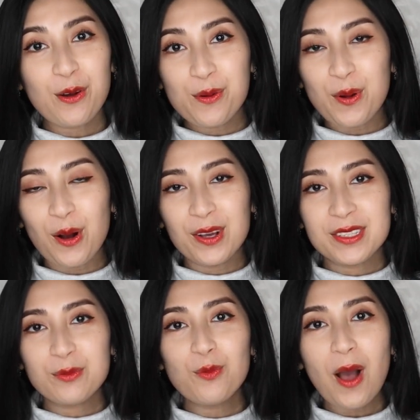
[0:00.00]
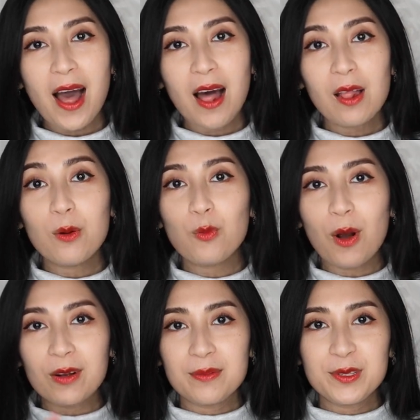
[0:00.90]
Hope all is well.
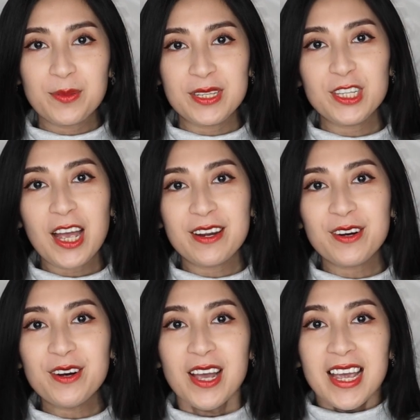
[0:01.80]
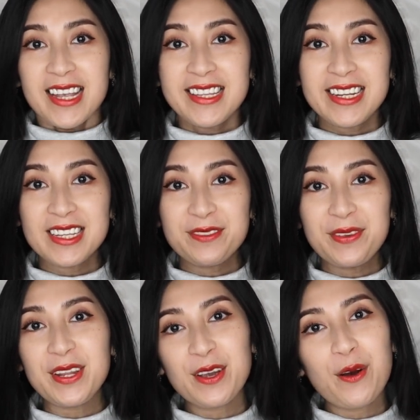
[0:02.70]
Welcome to my channel. In today's
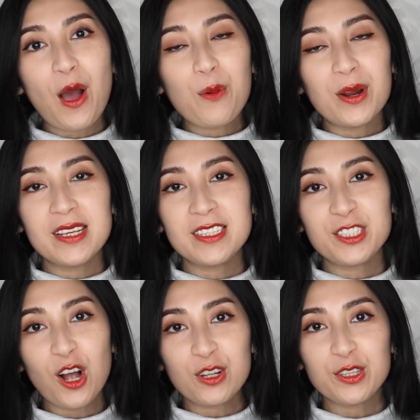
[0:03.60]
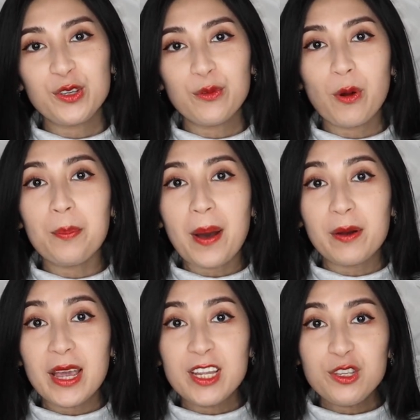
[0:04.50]
video, I wanted to talk to you
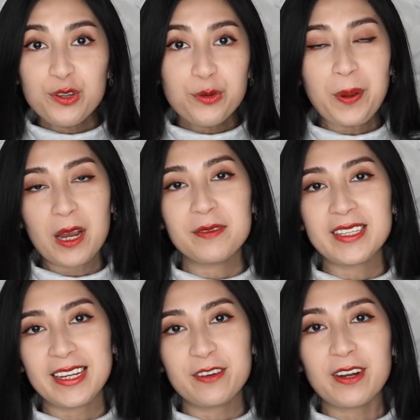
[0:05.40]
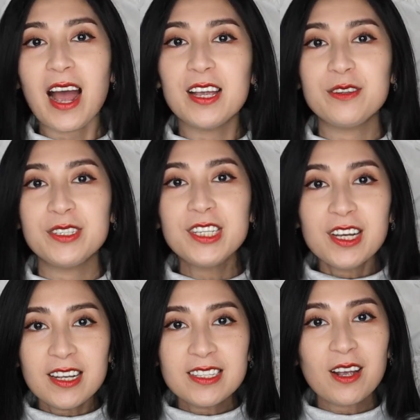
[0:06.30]
about a new pair of sandals that I
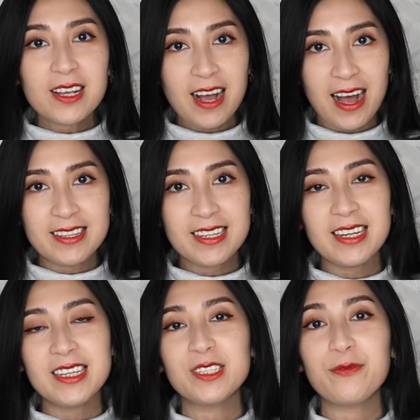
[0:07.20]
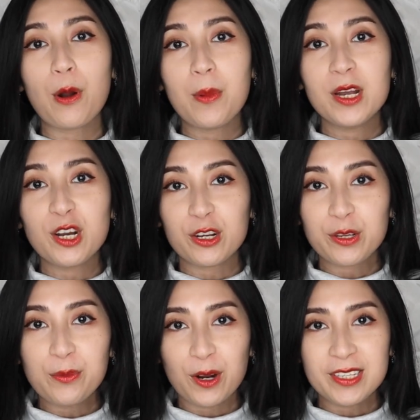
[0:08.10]
just got. It is from
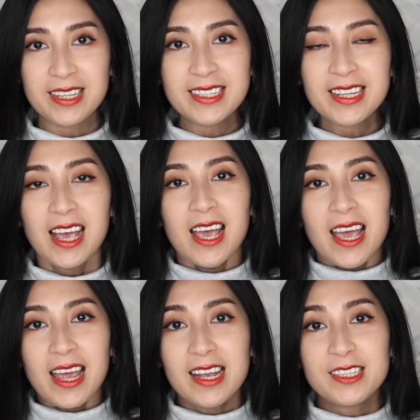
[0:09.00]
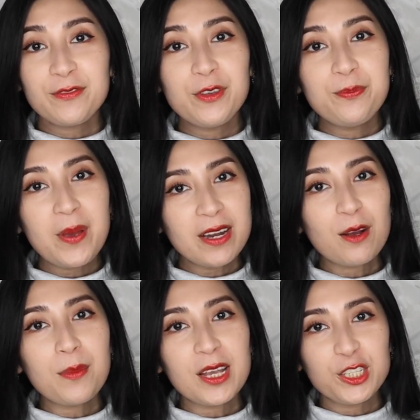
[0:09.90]
Dr. Martens. And if you've been
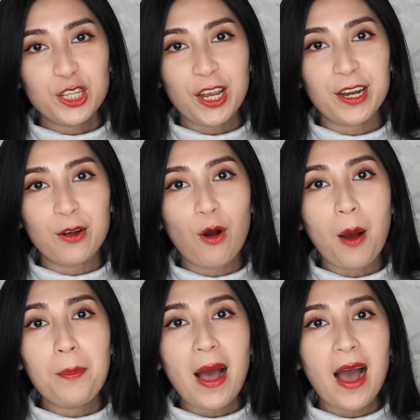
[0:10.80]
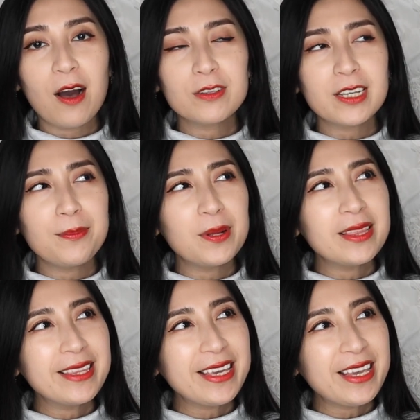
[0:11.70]
on my channel about, I
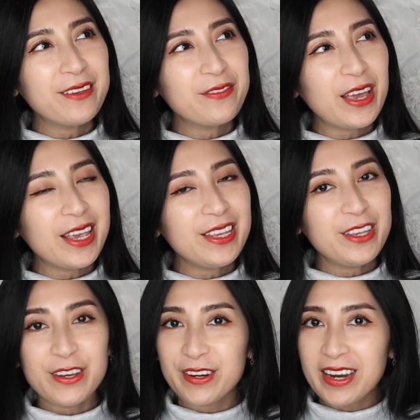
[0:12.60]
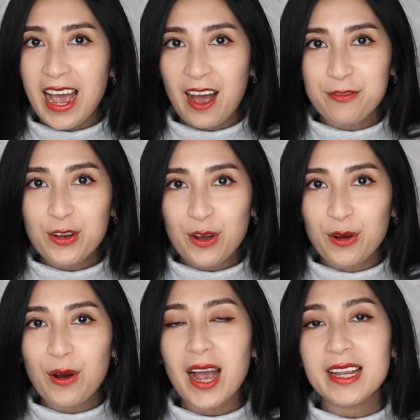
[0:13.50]
believe, a year and a half
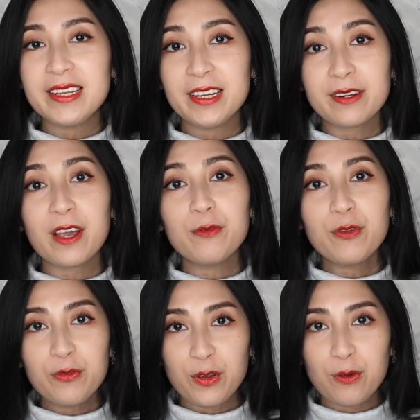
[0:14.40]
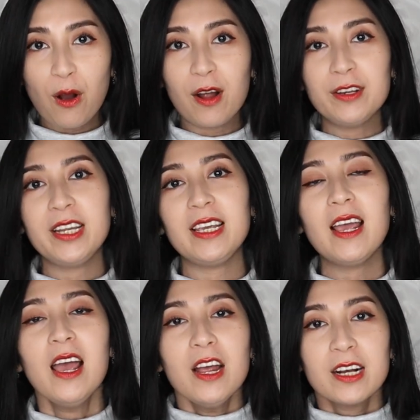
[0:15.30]
ago, I did a review on
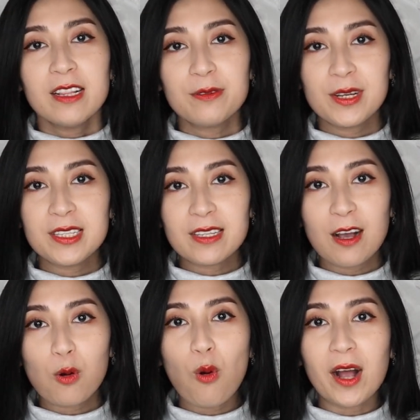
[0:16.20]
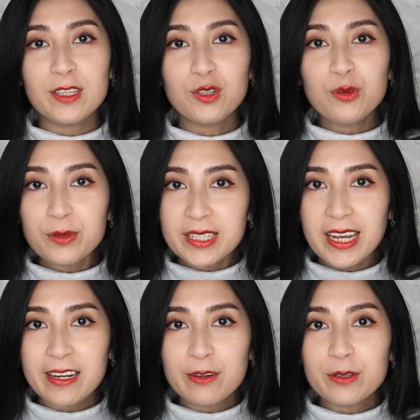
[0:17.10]
the Clarissa Quad 2
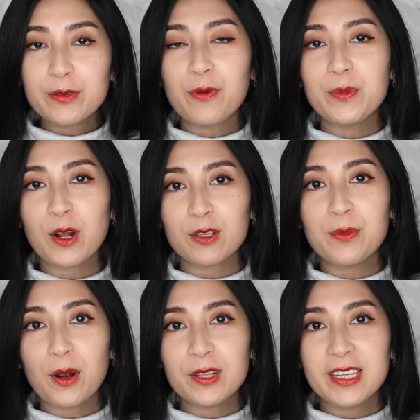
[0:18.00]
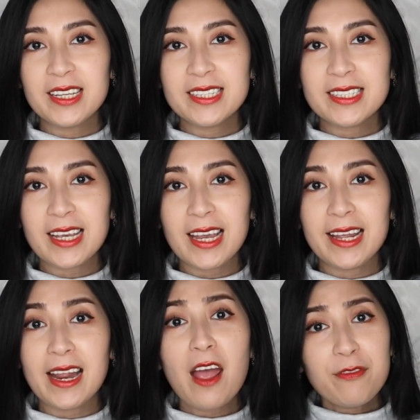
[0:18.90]
sandals from Dr. Martens.
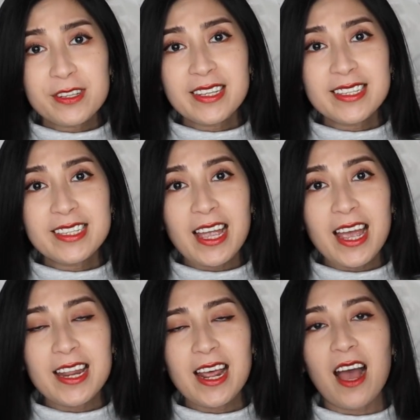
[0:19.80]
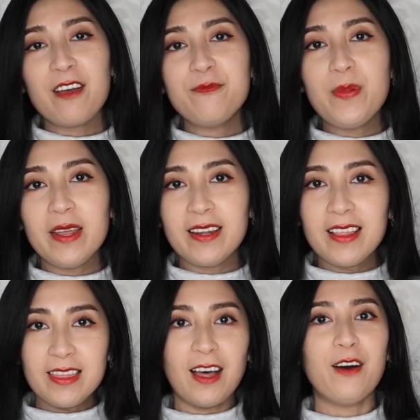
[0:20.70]
And ever since then, I've been
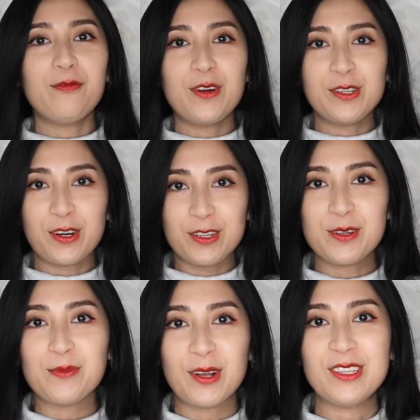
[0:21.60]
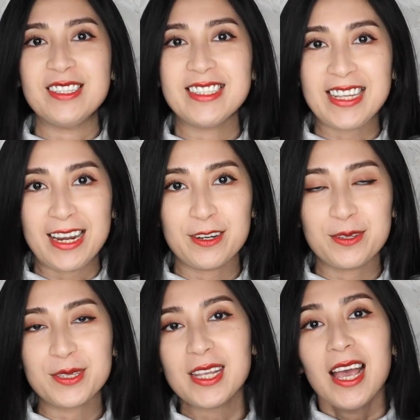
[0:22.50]
in love with Dr. Martens
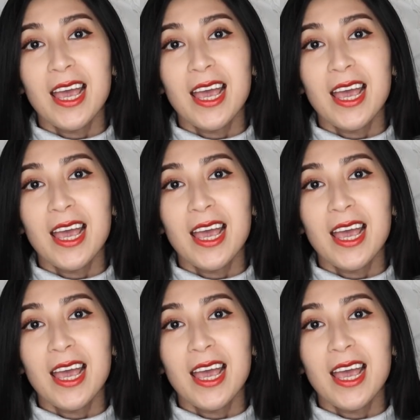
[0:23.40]
sandals.